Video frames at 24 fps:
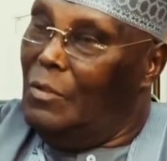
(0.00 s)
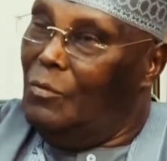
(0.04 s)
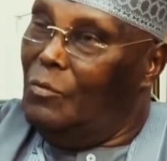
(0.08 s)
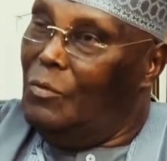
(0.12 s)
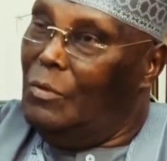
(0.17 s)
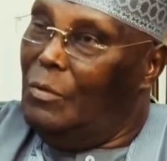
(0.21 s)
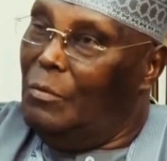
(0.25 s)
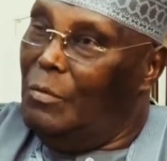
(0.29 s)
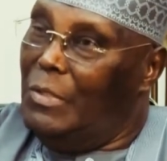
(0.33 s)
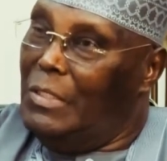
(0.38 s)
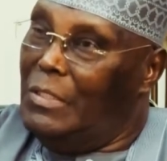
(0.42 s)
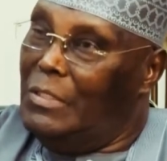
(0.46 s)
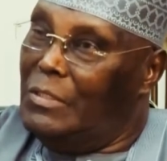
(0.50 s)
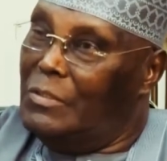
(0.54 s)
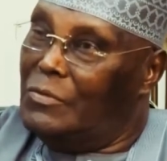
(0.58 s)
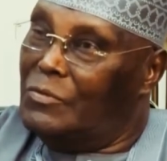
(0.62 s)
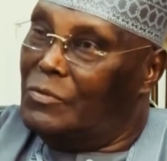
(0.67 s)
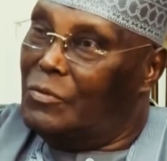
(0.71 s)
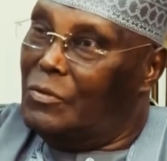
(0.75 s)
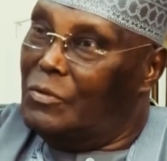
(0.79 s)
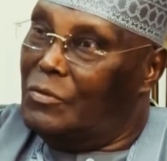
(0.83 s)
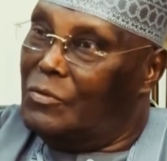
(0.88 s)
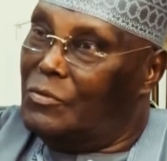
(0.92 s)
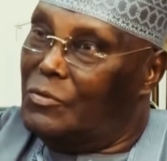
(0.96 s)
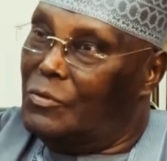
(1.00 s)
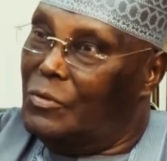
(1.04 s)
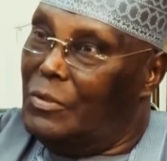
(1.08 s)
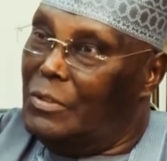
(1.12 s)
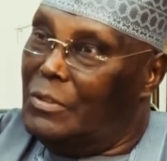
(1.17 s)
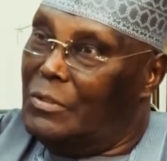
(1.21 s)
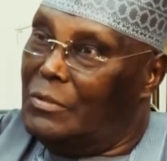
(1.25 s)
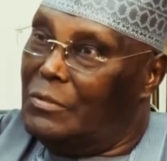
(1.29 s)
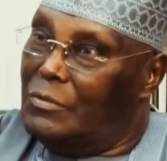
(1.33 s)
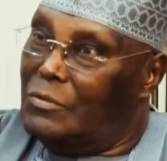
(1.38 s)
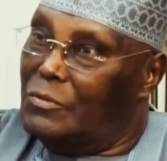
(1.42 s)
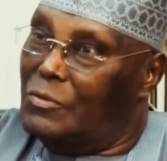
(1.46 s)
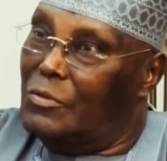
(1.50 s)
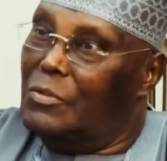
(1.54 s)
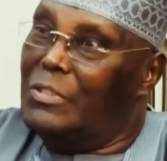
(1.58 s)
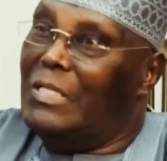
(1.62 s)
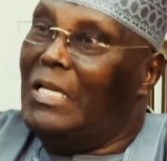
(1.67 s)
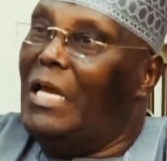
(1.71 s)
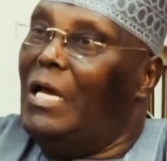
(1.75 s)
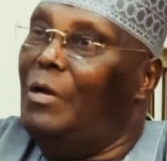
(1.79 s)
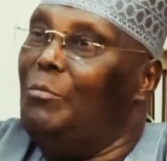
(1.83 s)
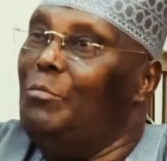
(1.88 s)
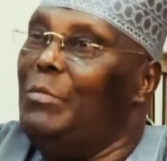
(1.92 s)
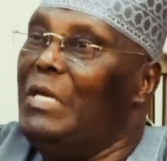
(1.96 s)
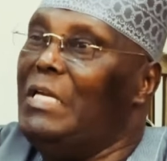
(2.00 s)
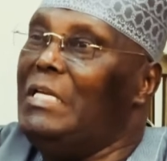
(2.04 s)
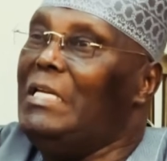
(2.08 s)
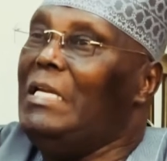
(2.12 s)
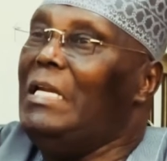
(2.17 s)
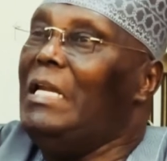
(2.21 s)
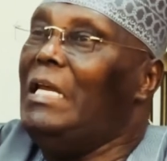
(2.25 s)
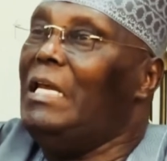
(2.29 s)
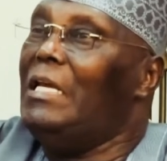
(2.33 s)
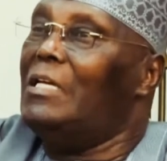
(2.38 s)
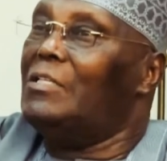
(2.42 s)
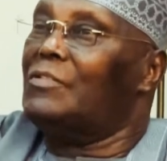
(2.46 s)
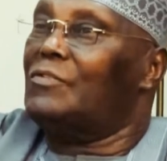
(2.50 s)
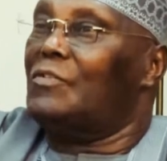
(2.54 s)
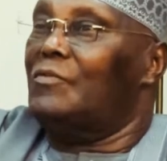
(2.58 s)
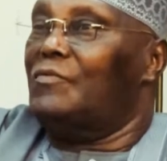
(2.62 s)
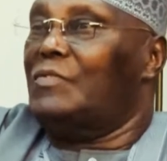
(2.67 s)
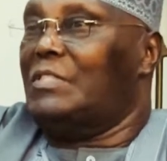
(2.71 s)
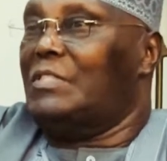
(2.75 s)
we managed to control it. So there are many layers of